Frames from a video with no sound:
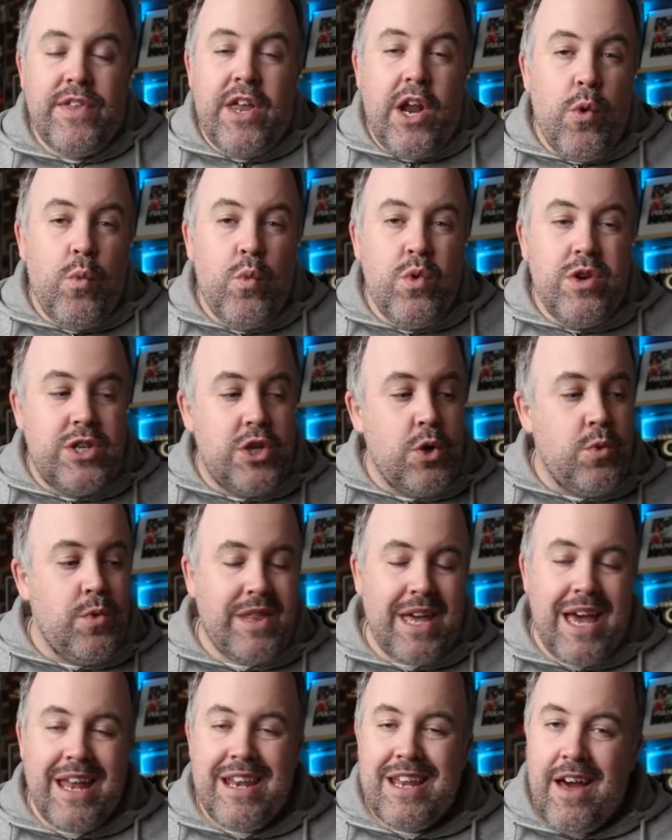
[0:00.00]
than I would do
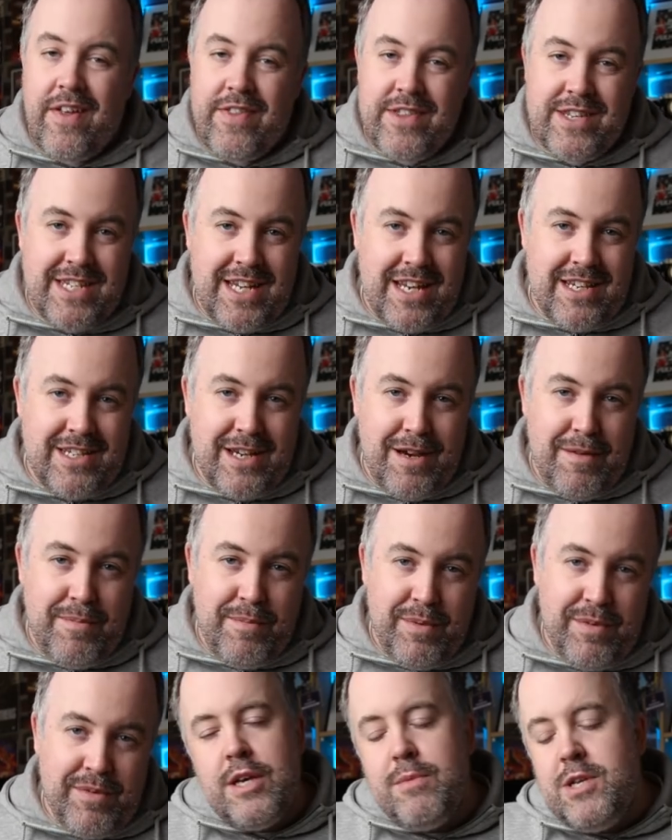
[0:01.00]
with any other setup.
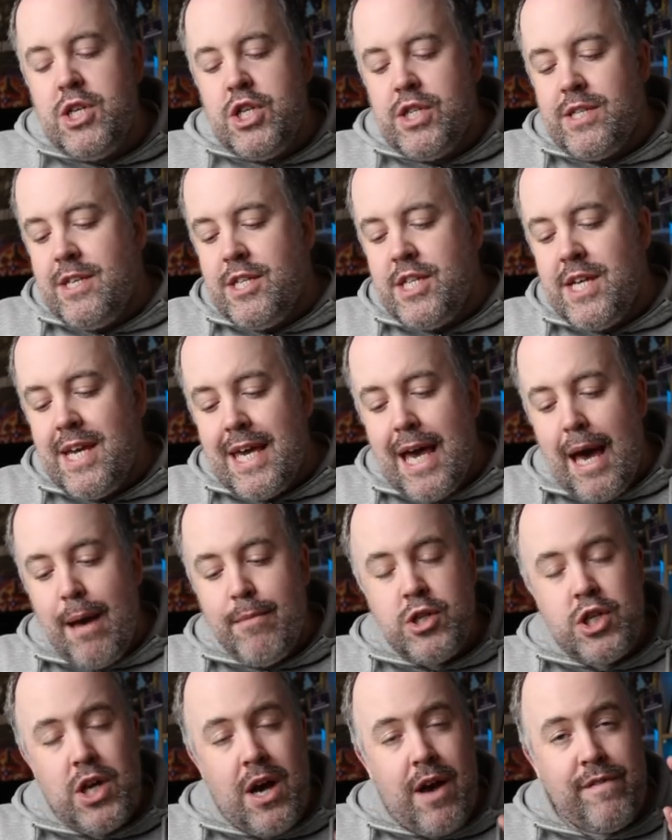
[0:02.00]
The images I did
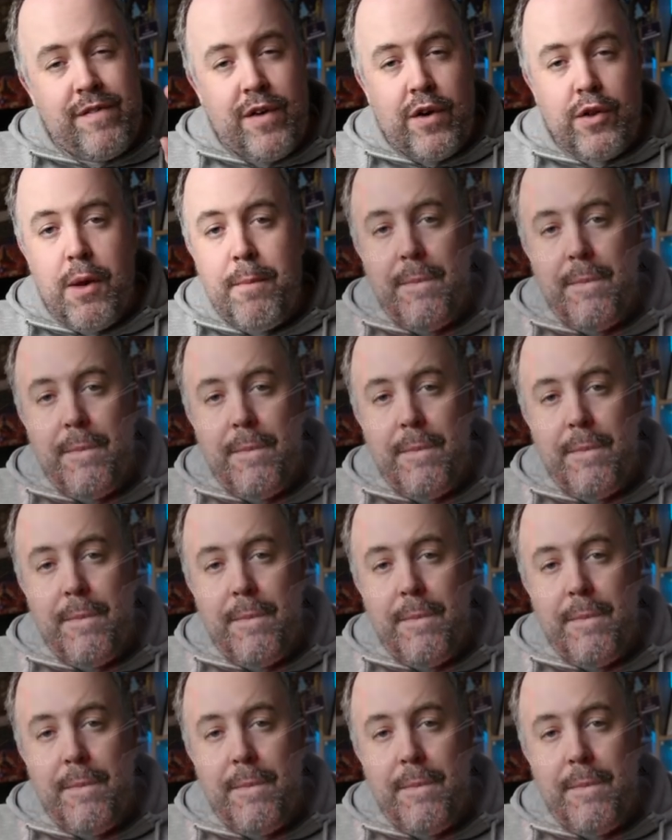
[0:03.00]
capture, I felt